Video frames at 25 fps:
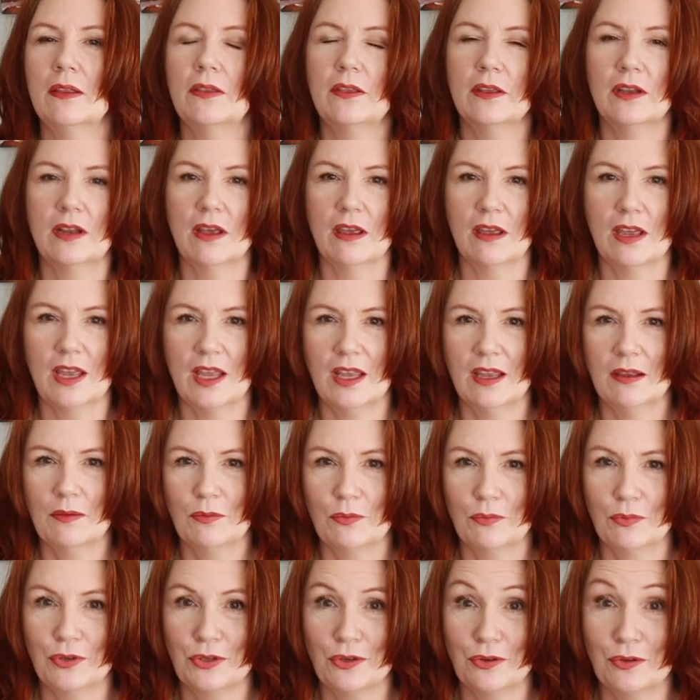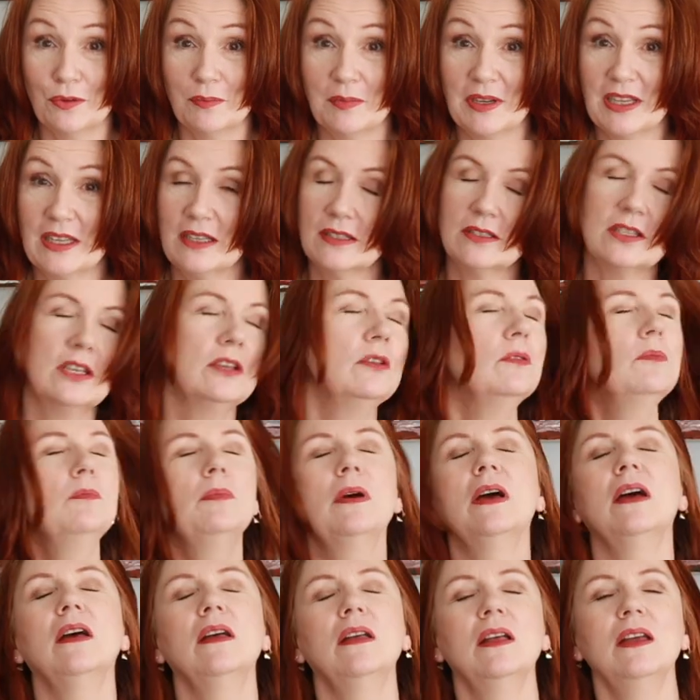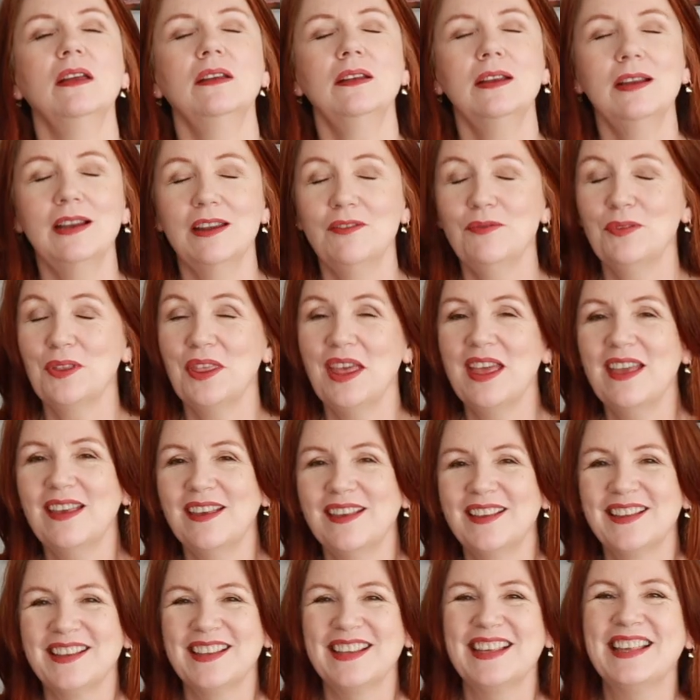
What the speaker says: than I would normally do, but I can live with that.